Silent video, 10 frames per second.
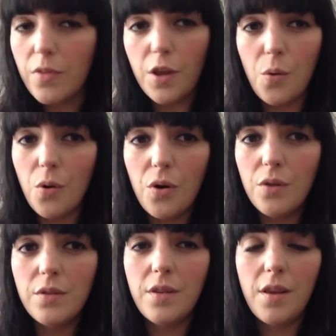
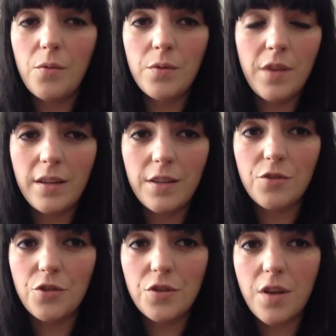who they'd
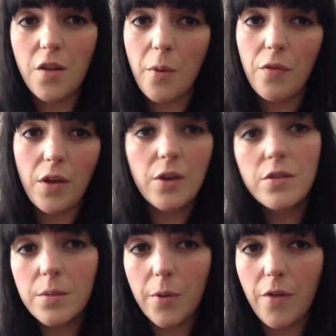literally just got them off their
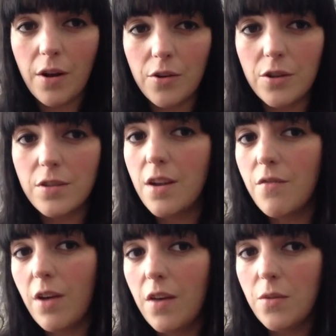customer records and
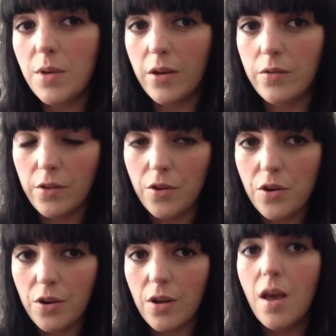invited them down to
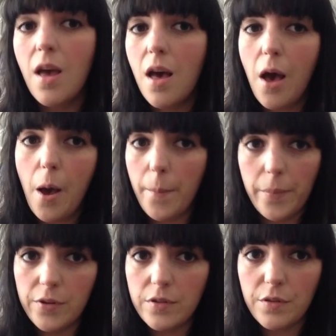London,
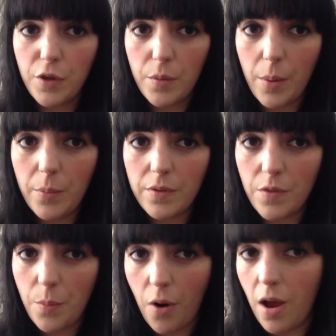plus a few members
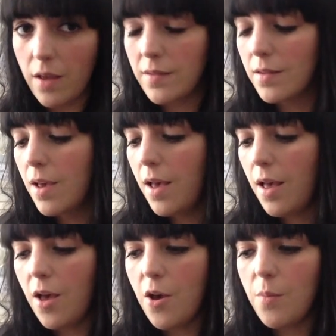of the press.
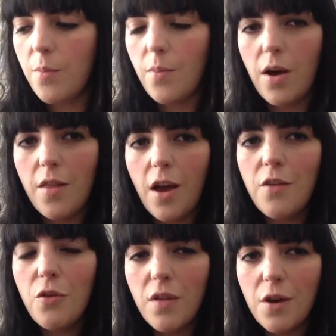And
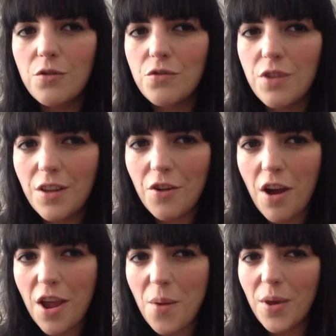I thought that was really
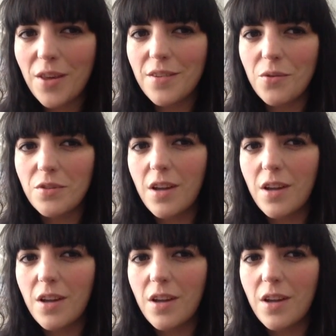great because it was